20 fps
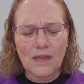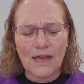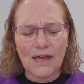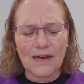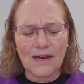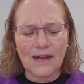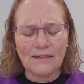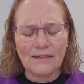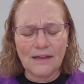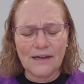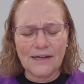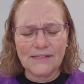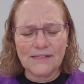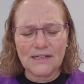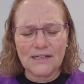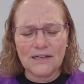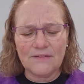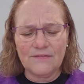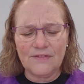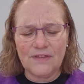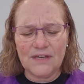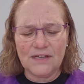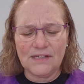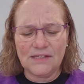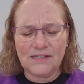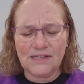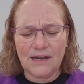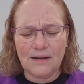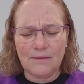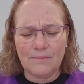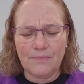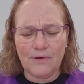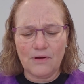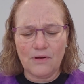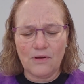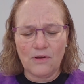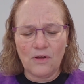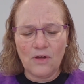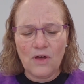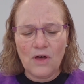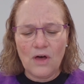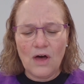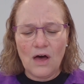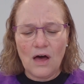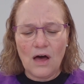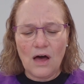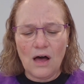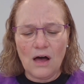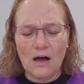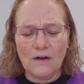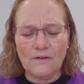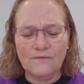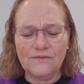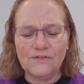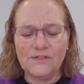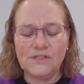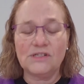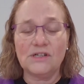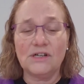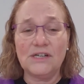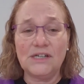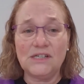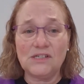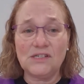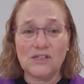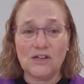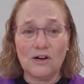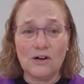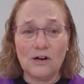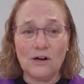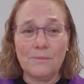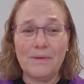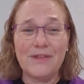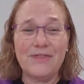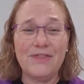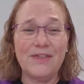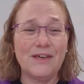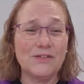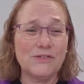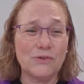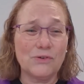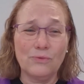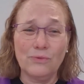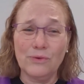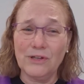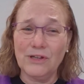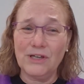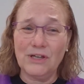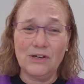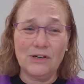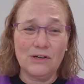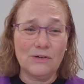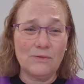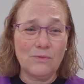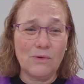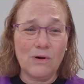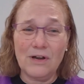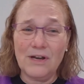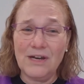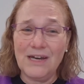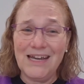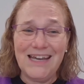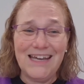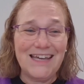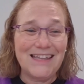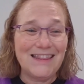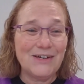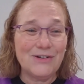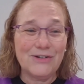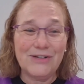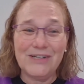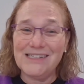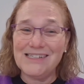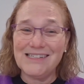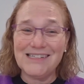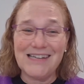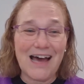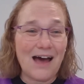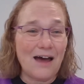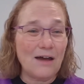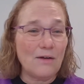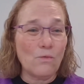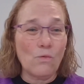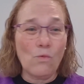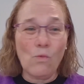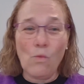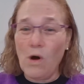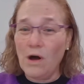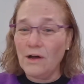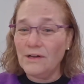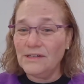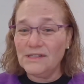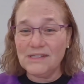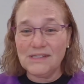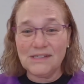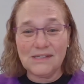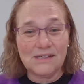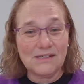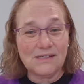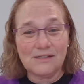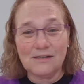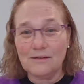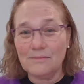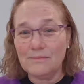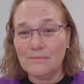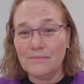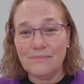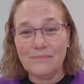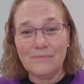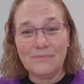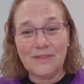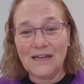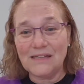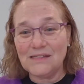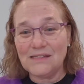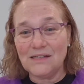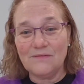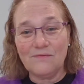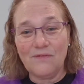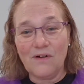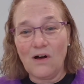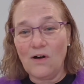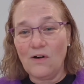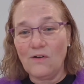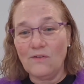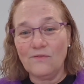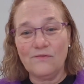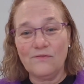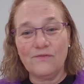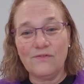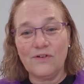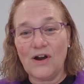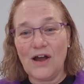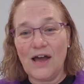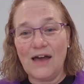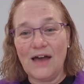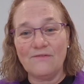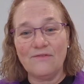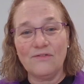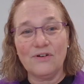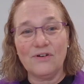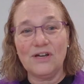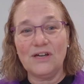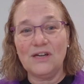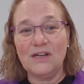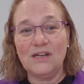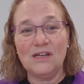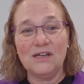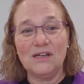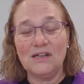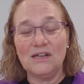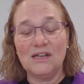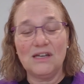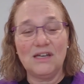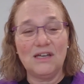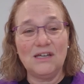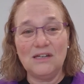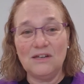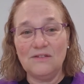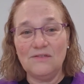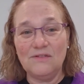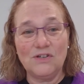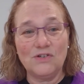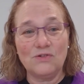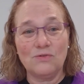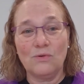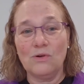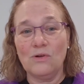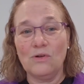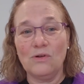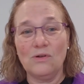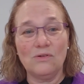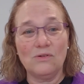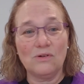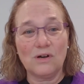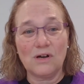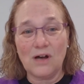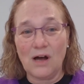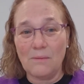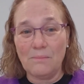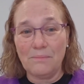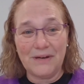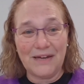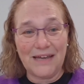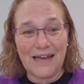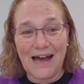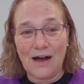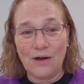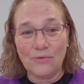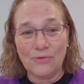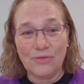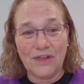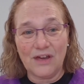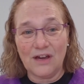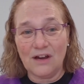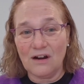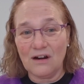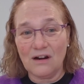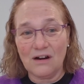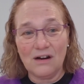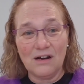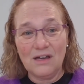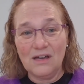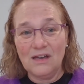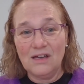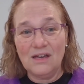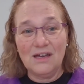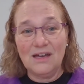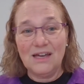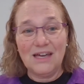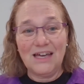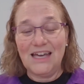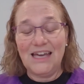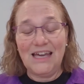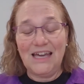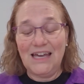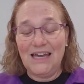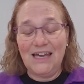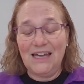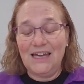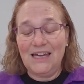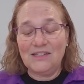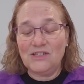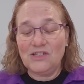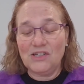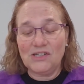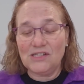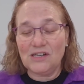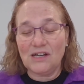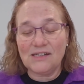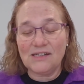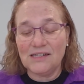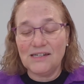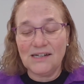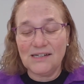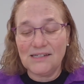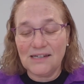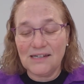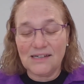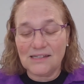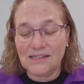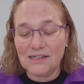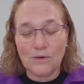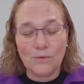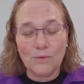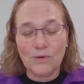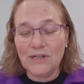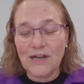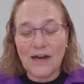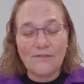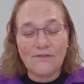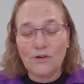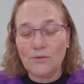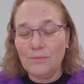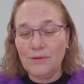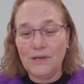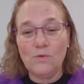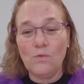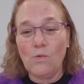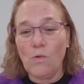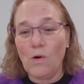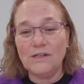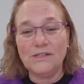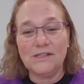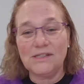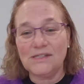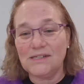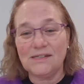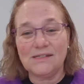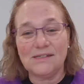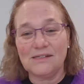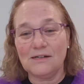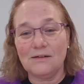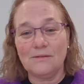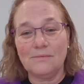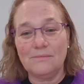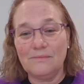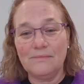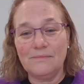And I like to give the example of Study Startup, I think is a really good one. There is not one system that's involved for every individual company out there. It just doesn't exist. There will never be one system